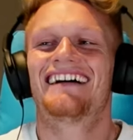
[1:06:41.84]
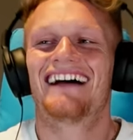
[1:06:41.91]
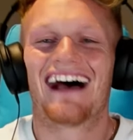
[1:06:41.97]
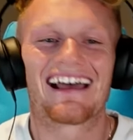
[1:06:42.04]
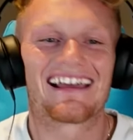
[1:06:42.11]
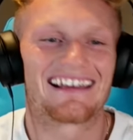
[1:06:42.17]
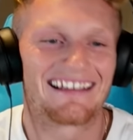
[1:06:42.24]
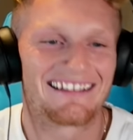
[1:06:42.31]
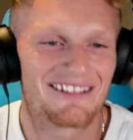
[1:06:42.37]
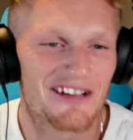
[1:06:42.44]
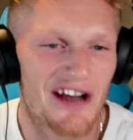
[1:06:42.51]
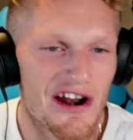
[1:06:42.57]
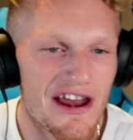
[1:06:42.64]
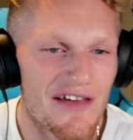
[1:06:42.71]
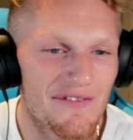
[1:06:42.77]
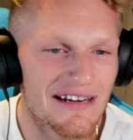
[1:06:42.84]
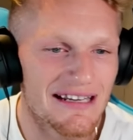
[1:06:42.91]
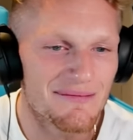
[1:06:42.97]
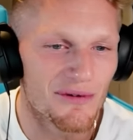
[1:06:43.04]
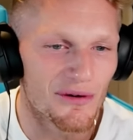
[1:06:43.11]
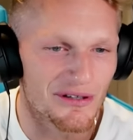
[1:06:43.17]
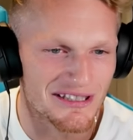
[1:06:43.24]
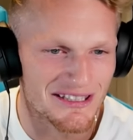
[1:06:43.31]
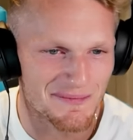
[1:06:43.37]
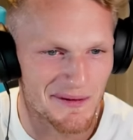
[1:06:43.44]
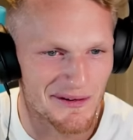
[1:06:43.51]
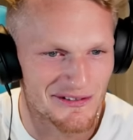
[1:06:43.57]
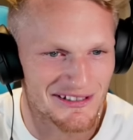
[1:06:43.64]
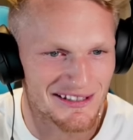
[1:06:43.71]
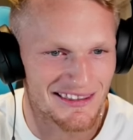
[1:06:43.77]
Hey, you don't have any more
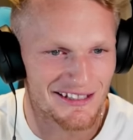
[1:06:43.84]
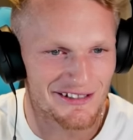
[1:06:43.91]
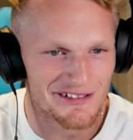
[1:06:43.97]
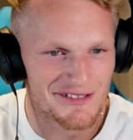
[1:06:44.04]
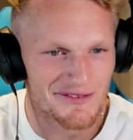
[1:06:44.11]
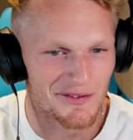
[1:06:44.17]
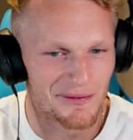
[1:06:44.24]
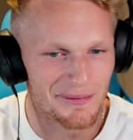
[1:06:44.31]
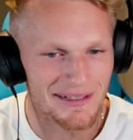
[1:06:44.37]
conspiracy theories for me?